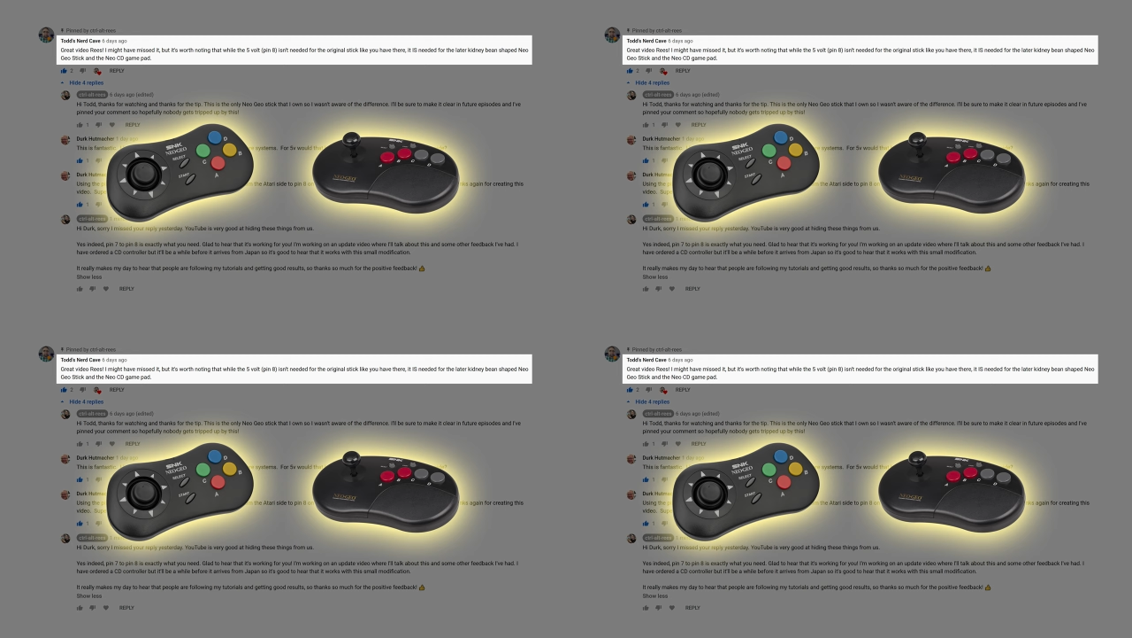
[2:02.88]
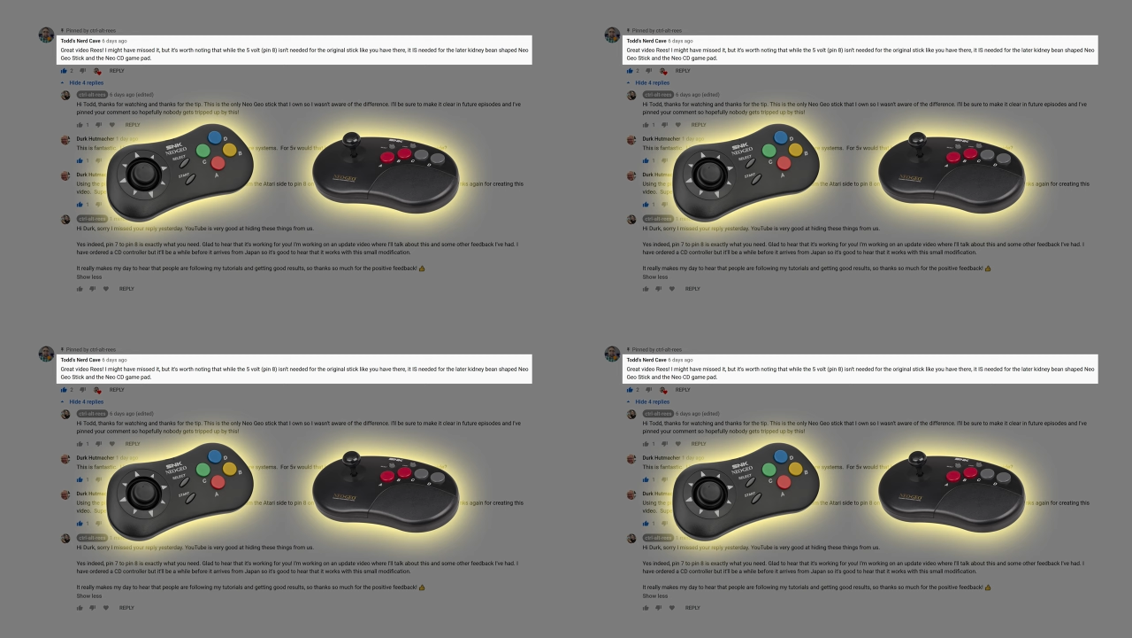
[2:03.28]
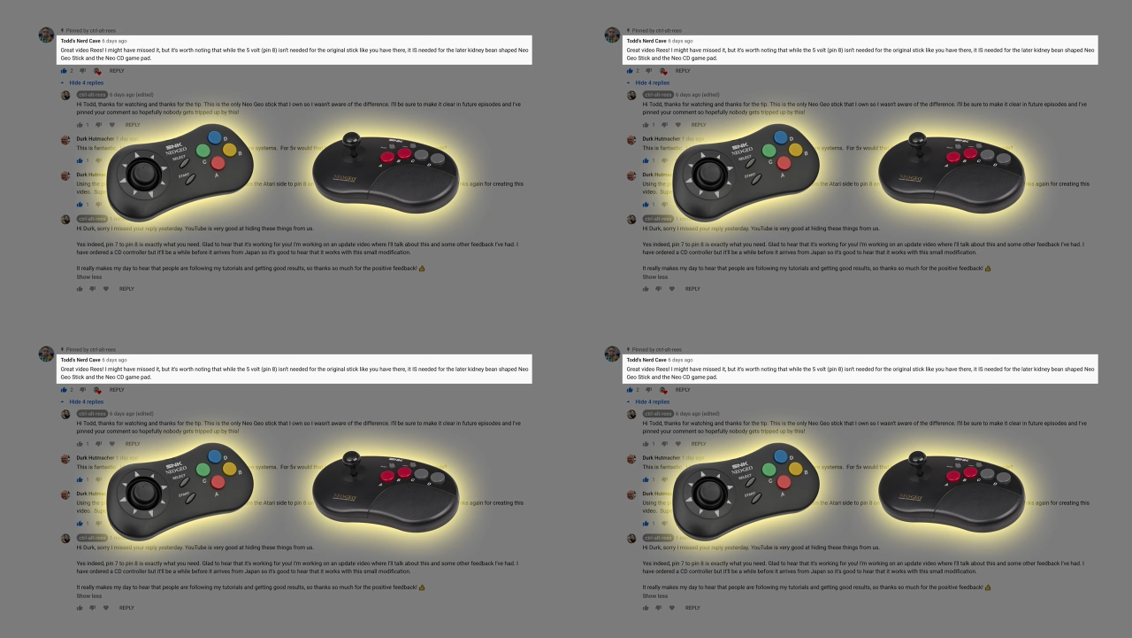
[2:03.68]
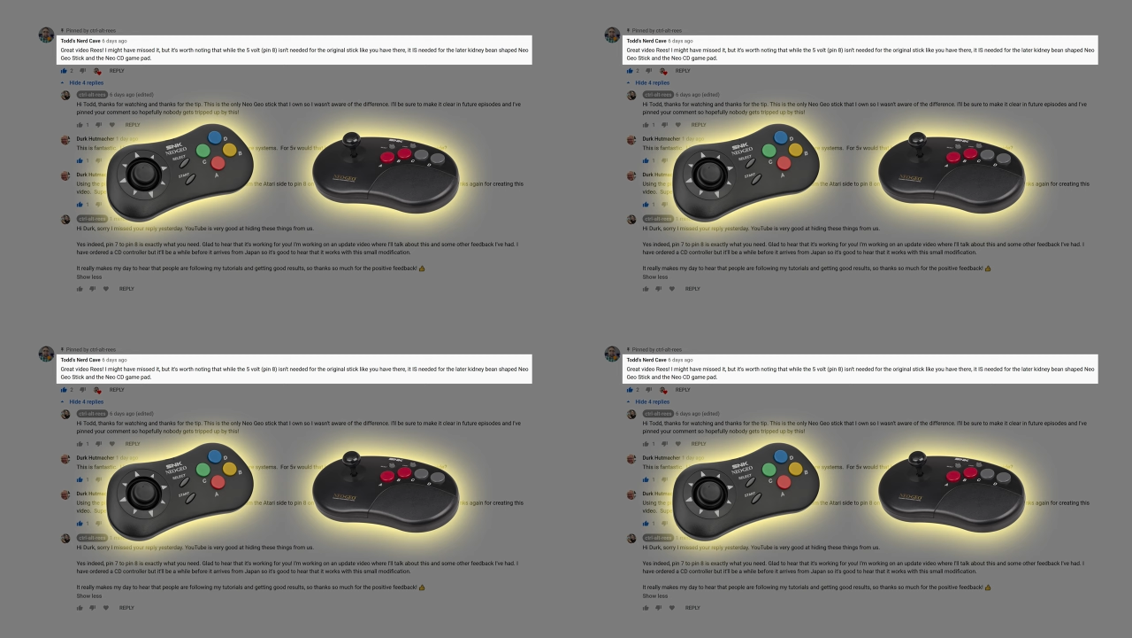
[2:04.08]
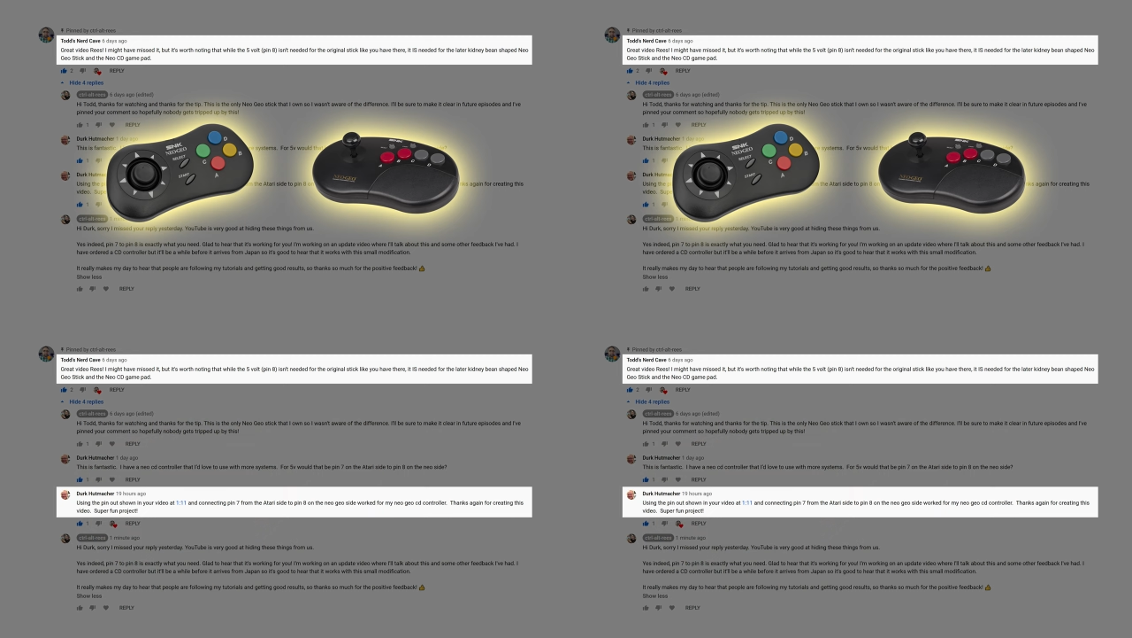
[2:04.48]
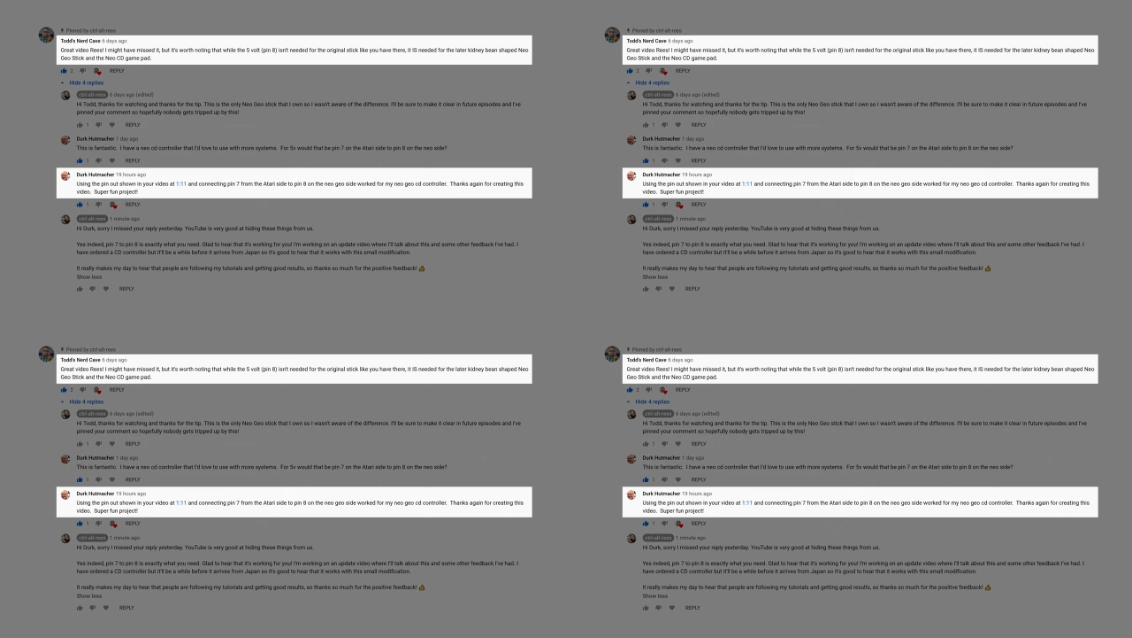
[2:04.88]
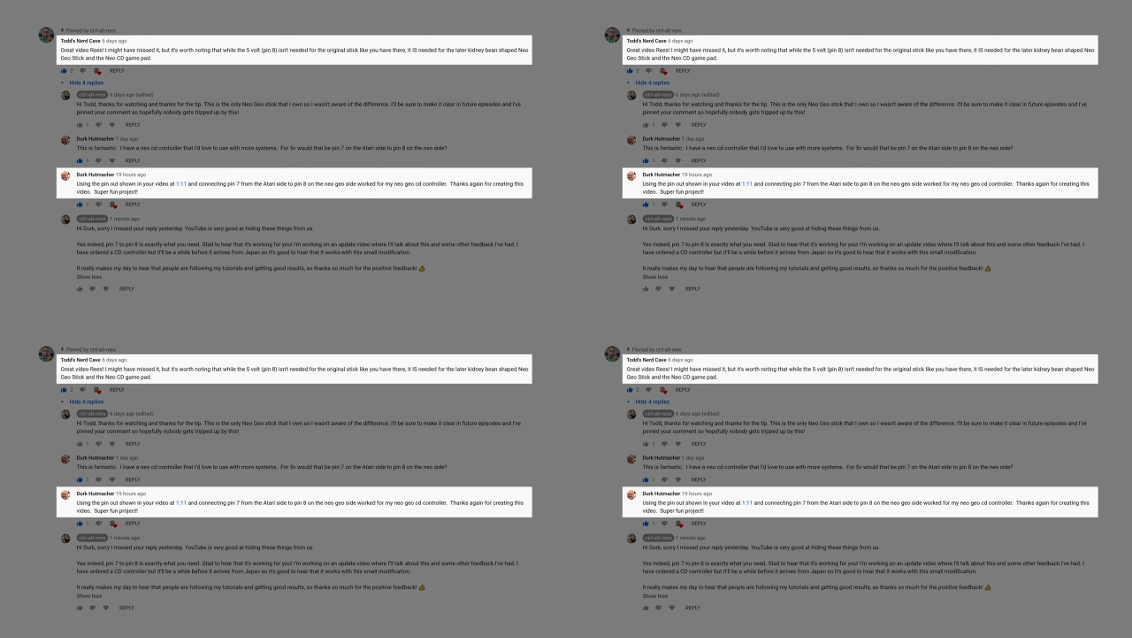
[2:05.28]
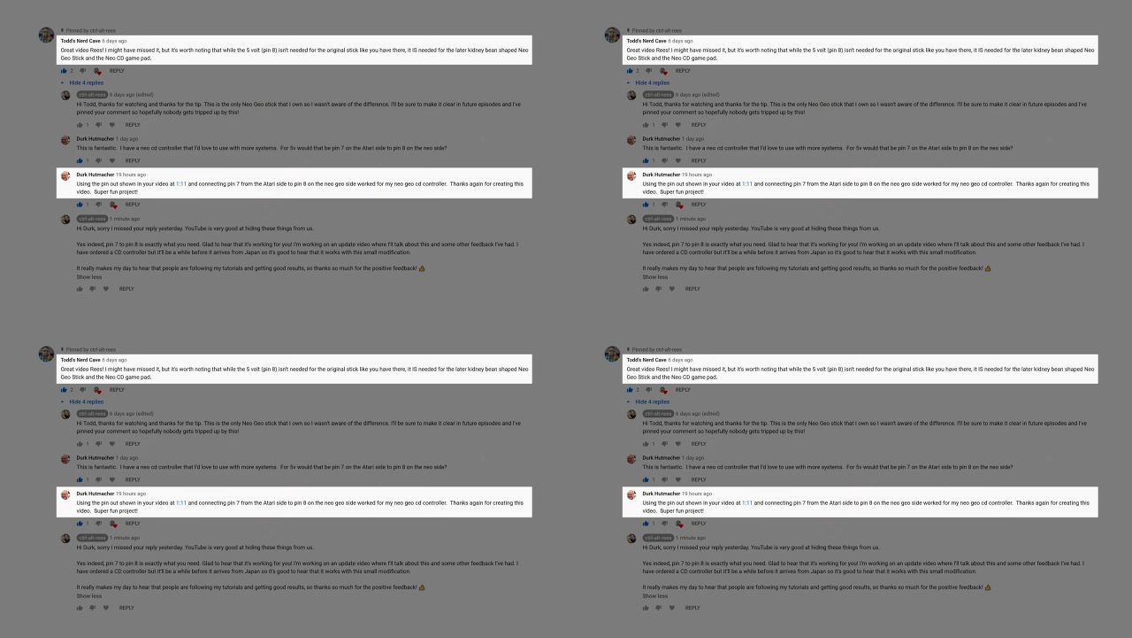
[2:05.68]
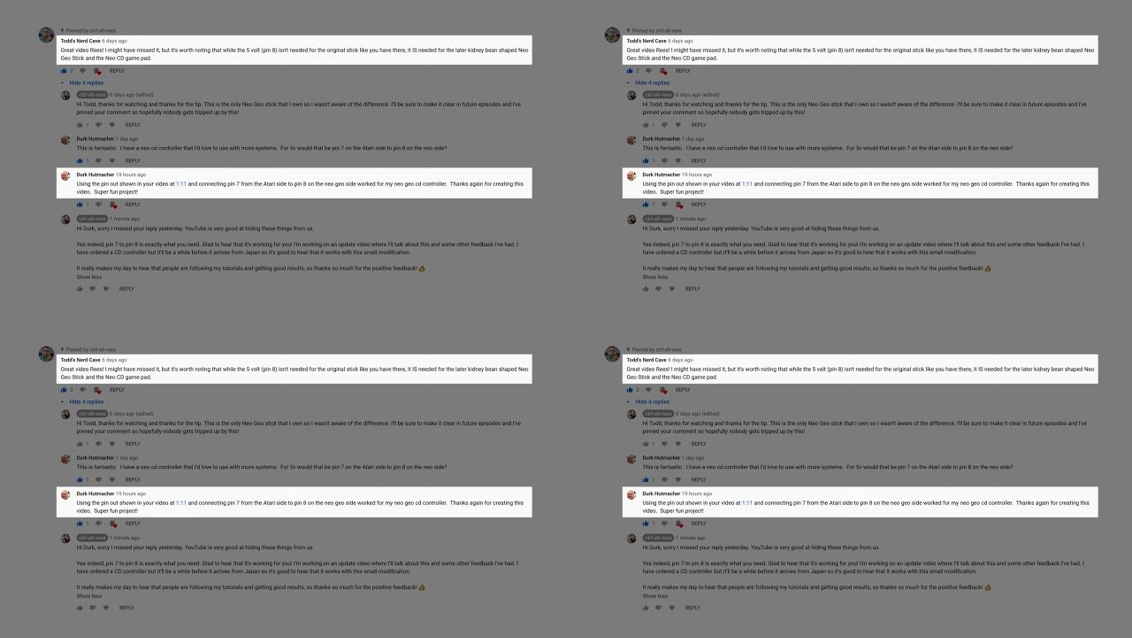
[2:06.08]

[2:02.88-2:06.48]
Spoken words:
No face is visible, so there are no lips to read.